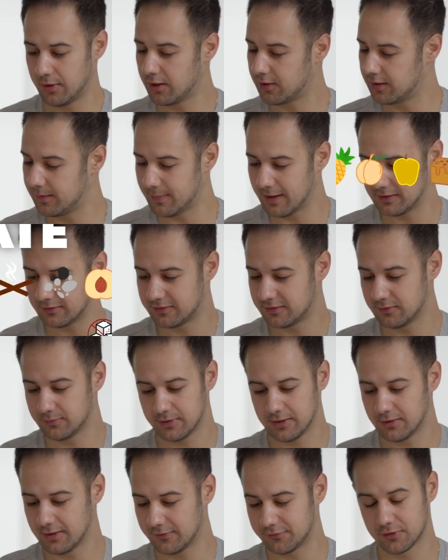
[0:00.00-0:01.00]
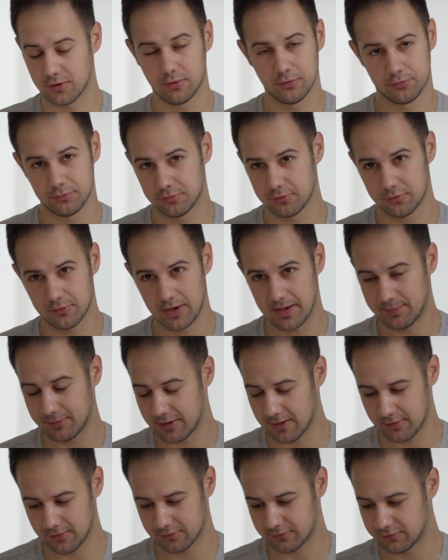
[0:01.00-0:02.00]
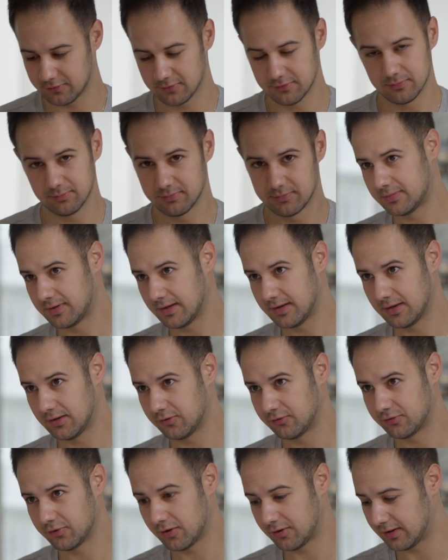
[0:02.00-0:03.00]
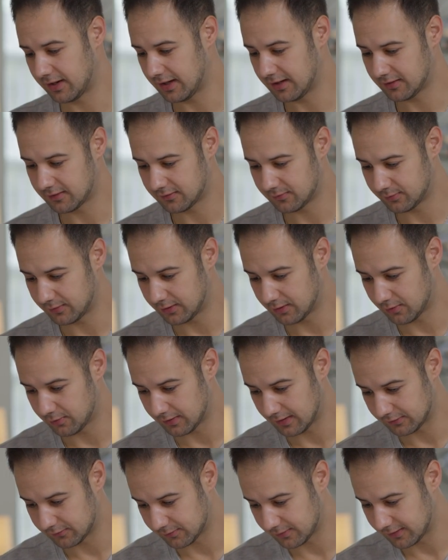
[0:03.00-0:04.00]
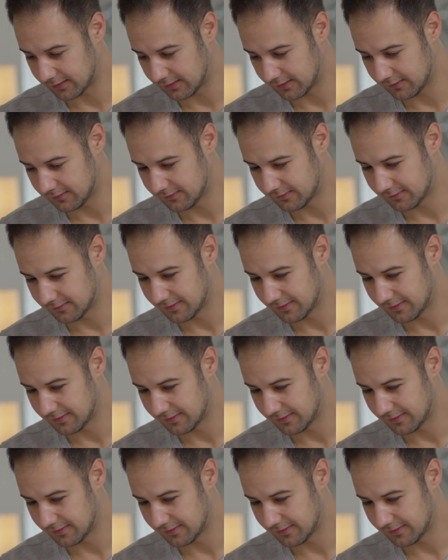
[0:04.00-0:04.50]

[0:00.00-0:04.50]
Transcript: already mentioned we don't have to go through the grape character and say that it's Chardonnay, because we know that's what it is.